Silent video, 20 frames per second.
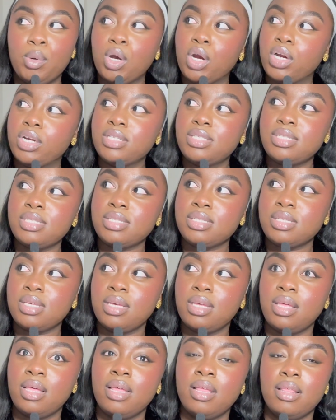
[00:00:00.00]
parts
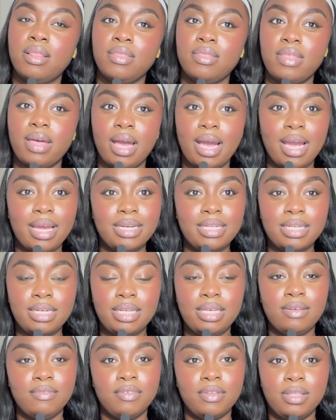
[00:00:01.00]
that I
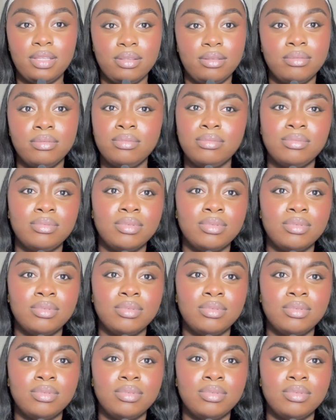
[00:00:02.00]
didn't even